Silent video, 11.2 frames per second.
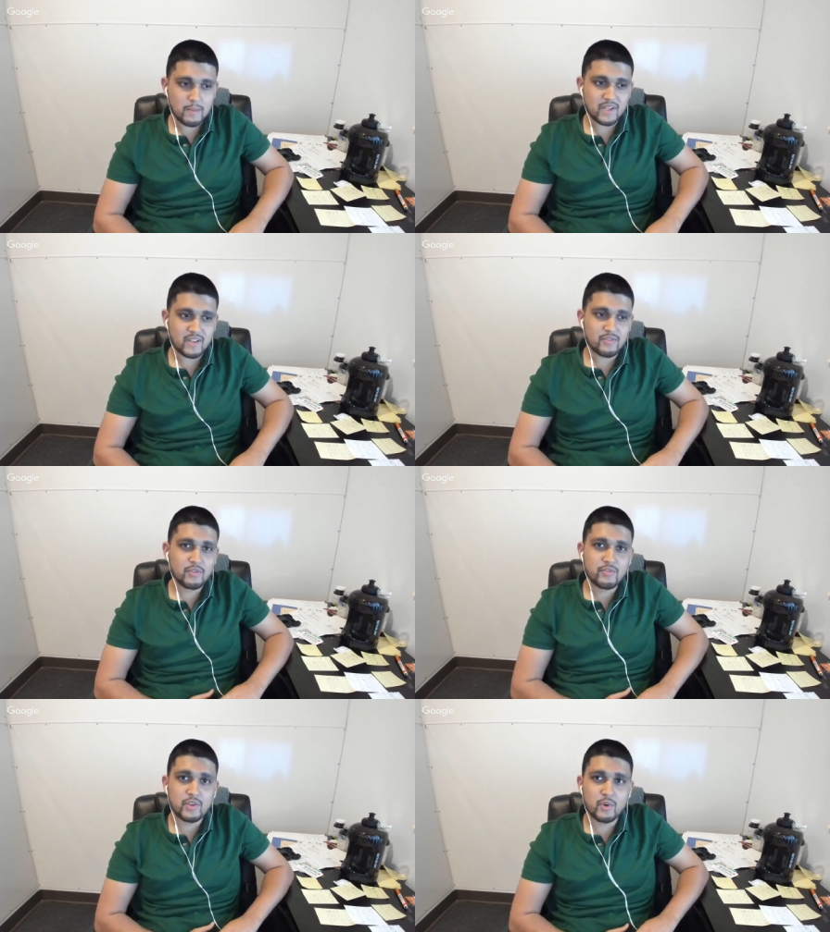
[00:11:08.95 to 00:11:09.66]
But if
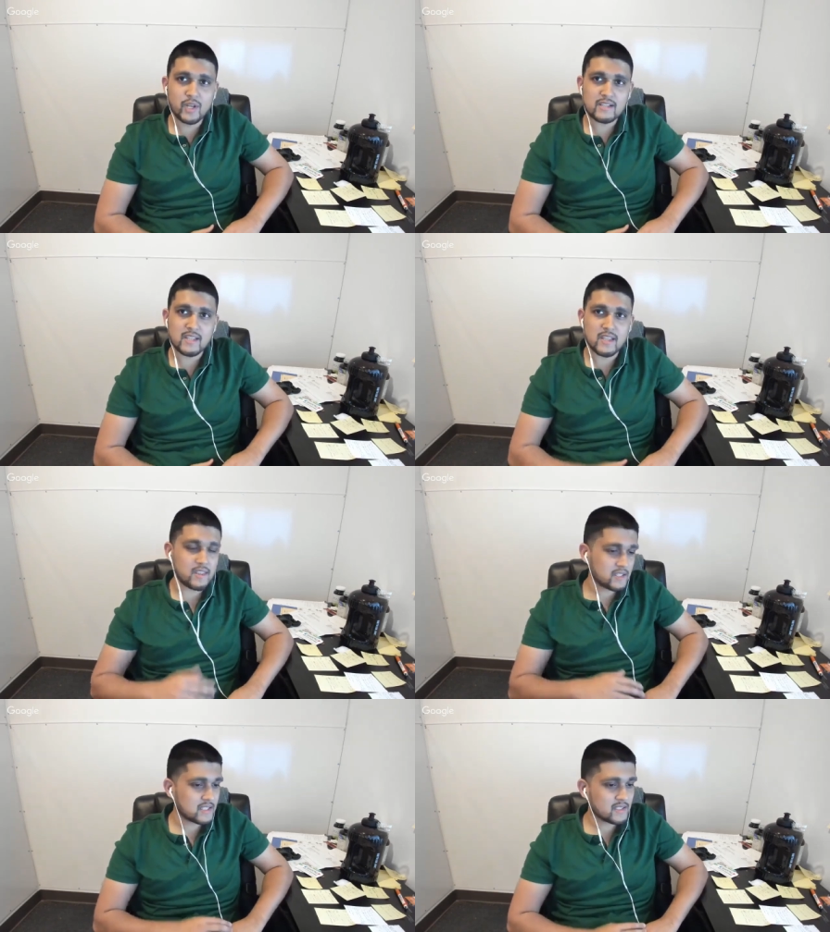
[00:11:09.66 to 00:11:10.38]
you view it as
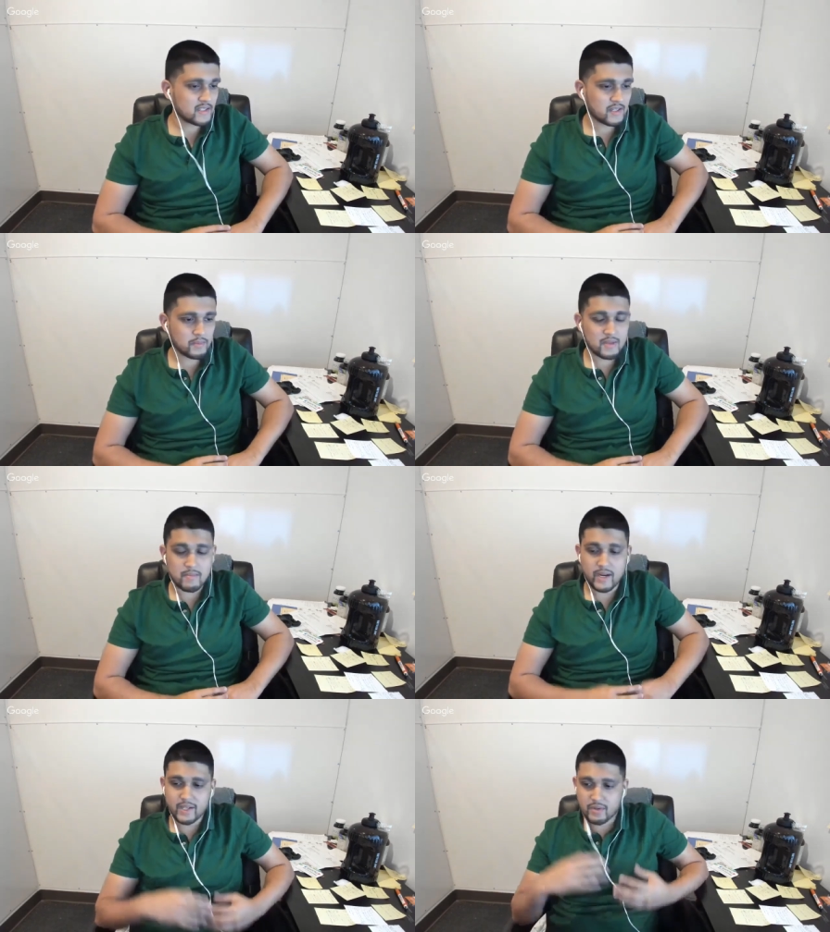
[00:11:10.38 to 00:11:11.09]
this is going to be
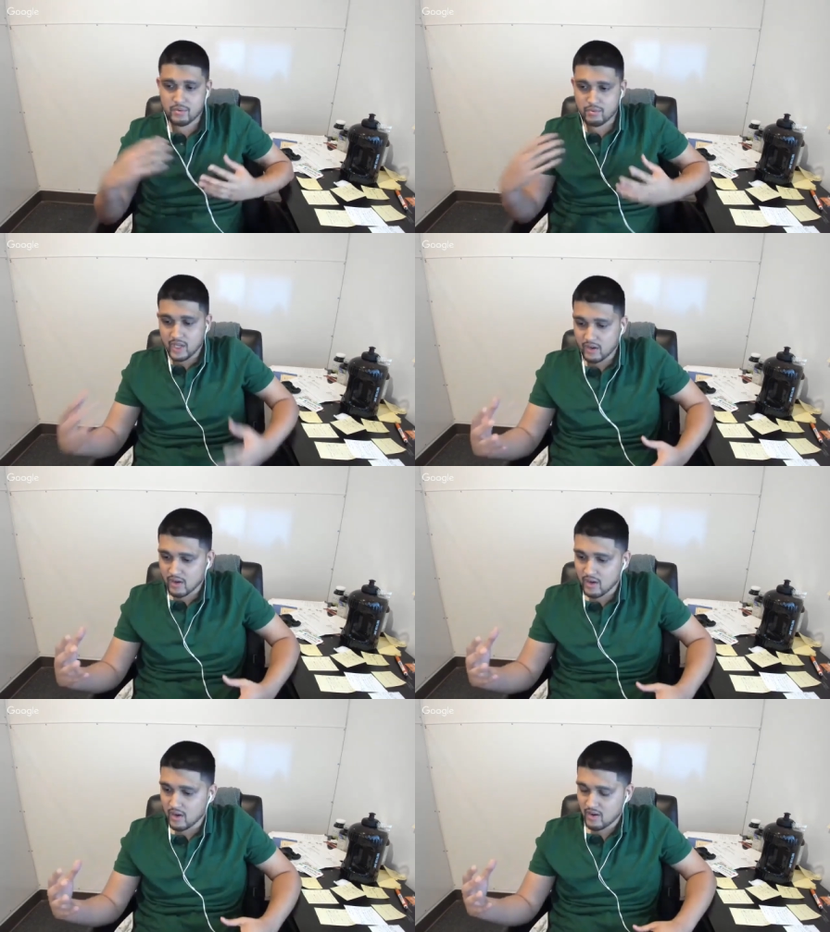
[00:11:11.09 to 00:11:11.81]
my
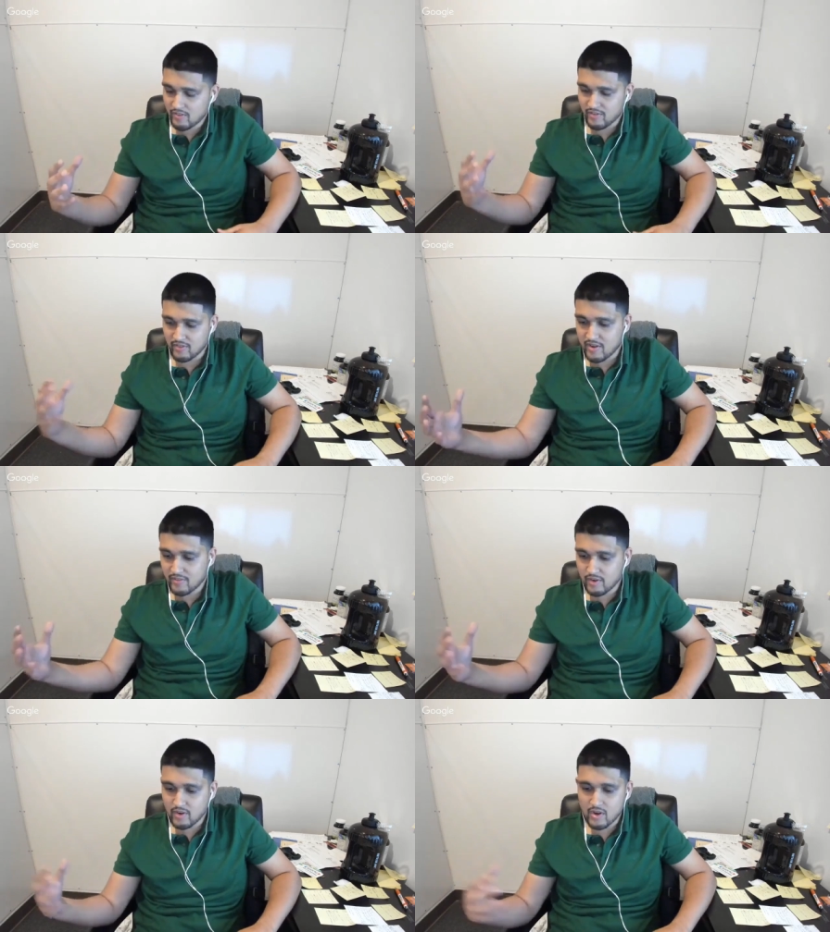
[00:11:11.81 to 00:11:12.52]
career
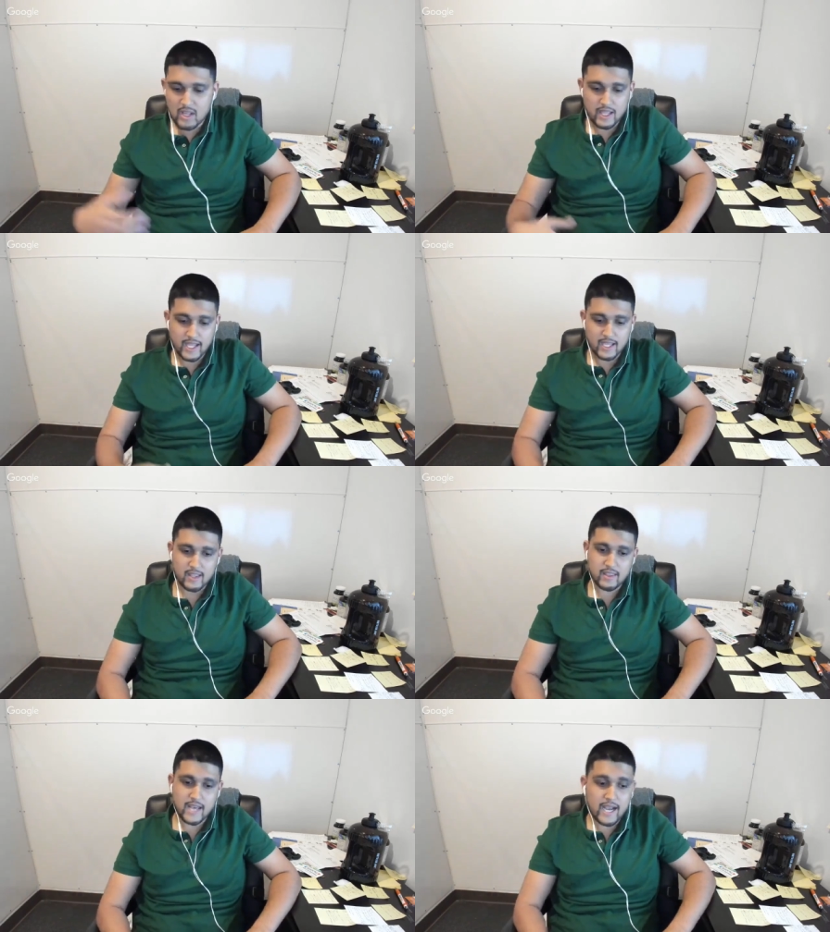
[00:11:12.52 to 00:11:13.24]
forever, like
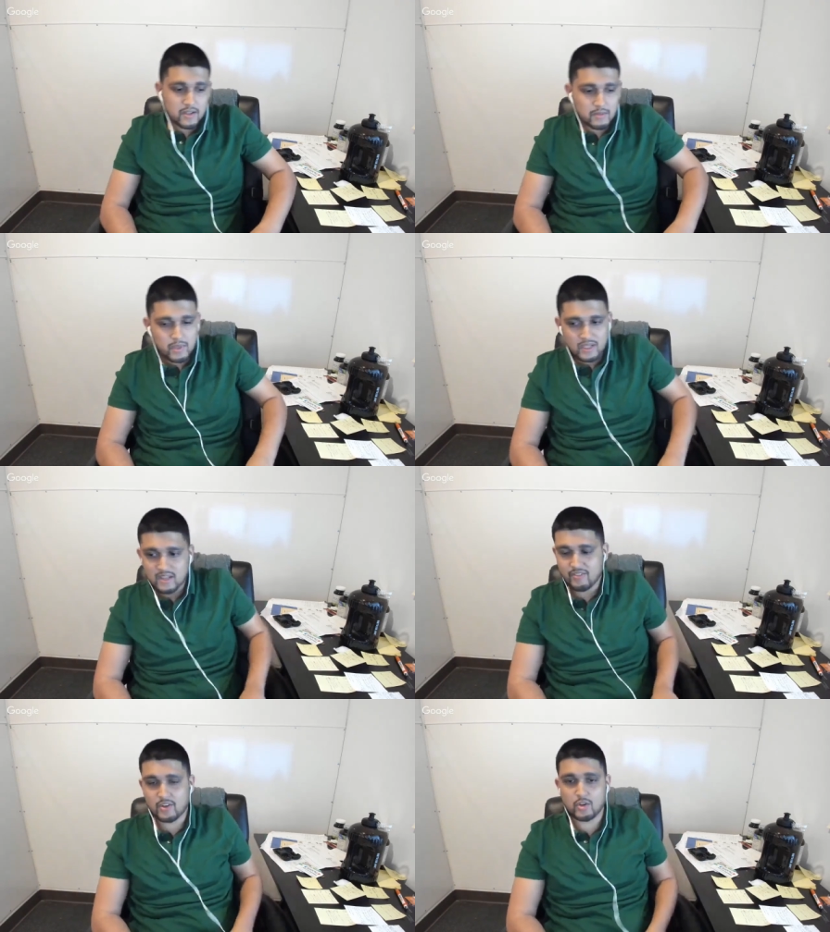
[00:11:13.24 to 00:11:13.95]
that could be
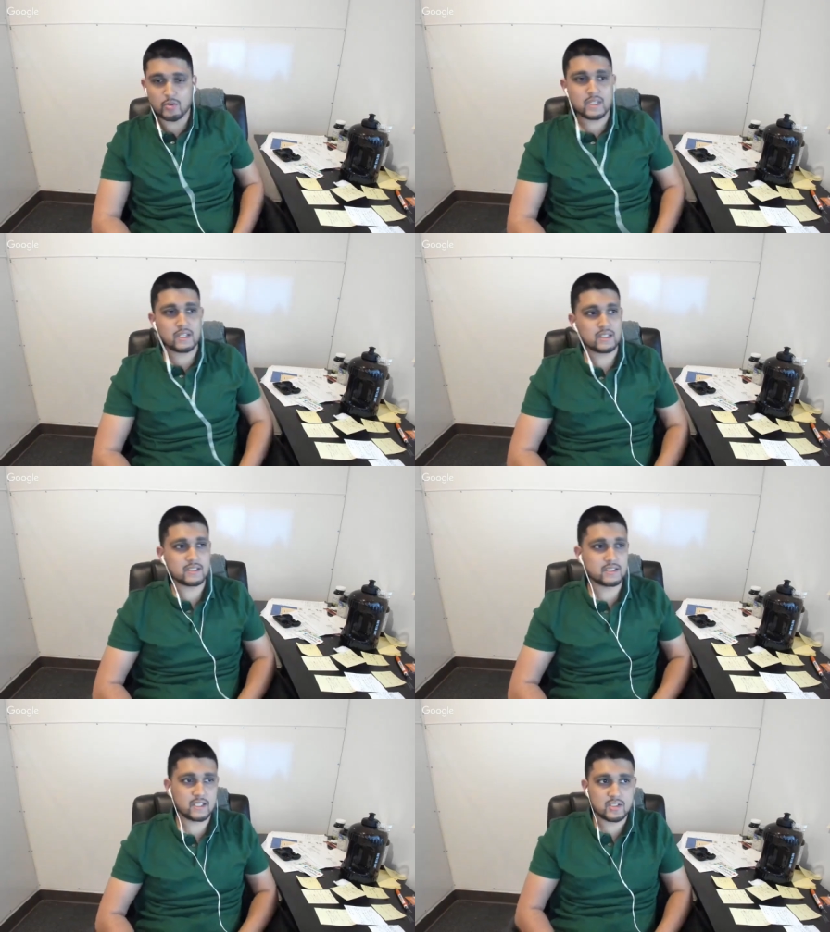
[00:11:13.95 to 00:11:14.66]
difficult,
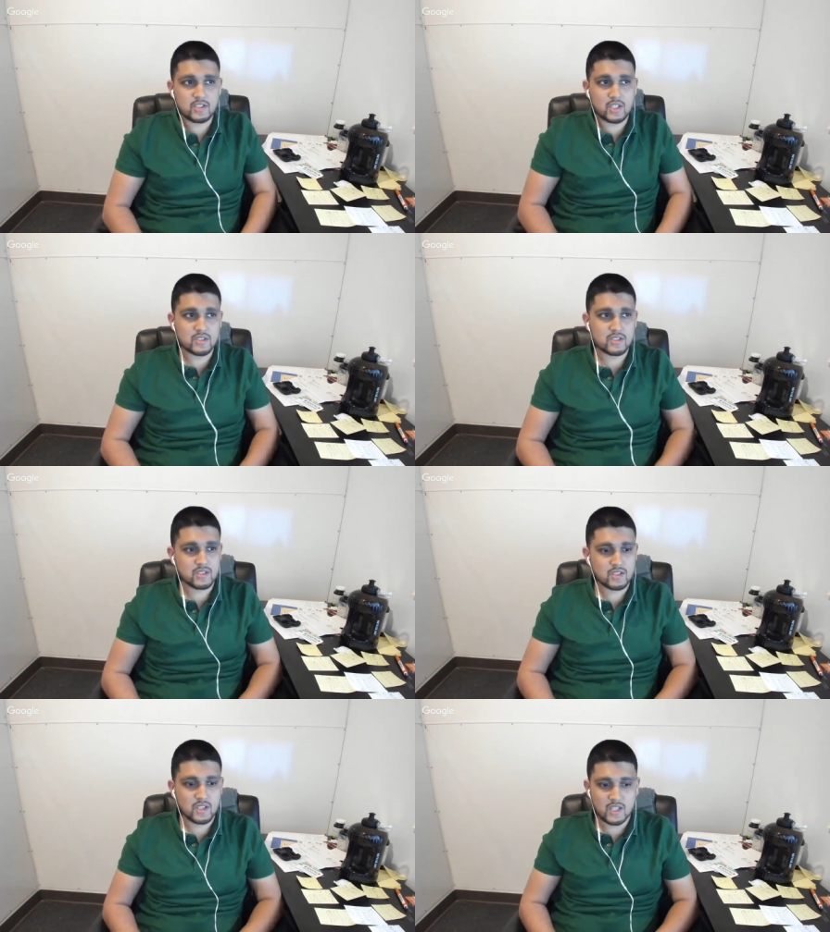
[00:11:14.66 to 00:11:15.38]
because it's
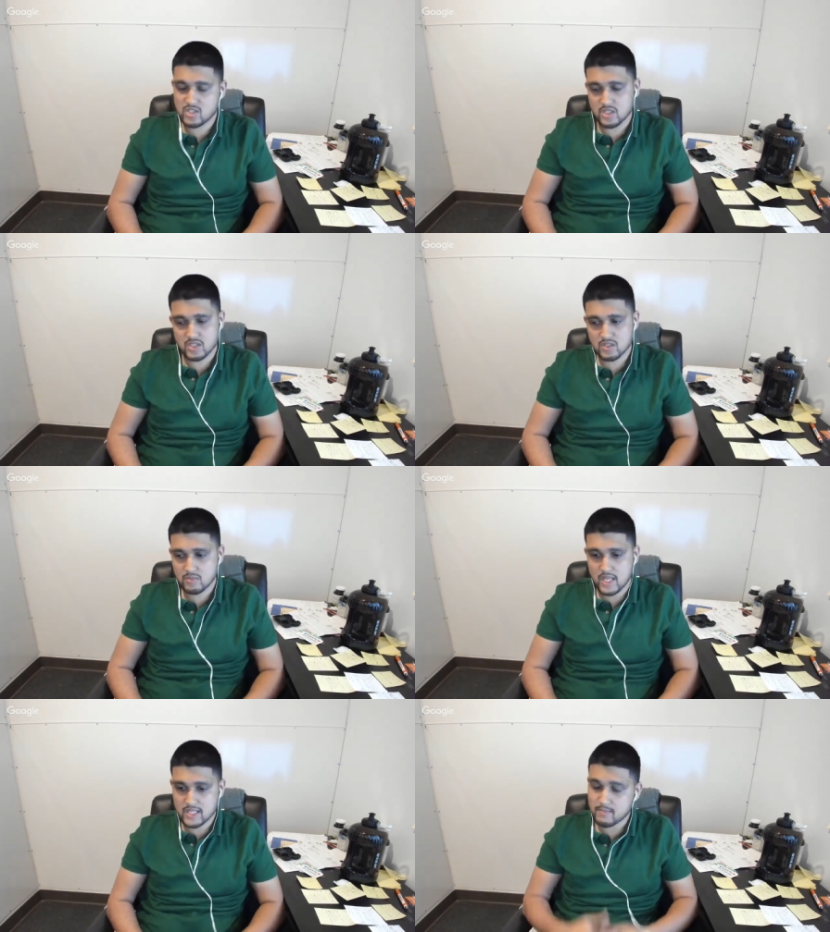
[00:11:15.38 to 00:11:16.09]
just, it's
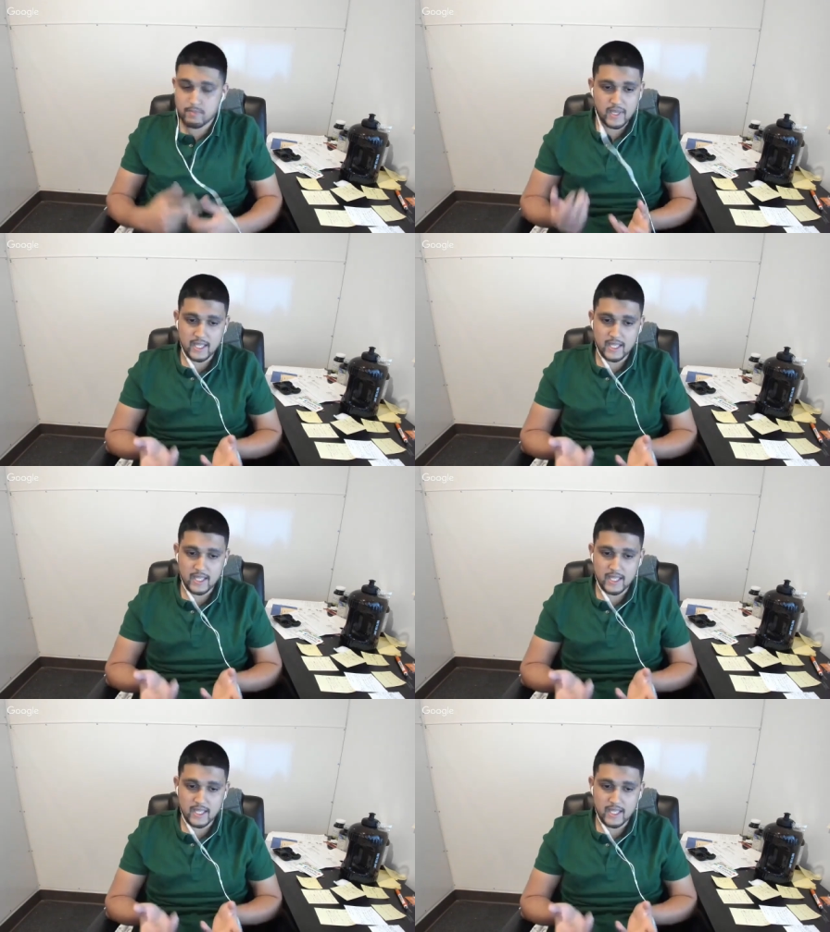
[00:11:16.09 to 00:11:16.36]
just, it's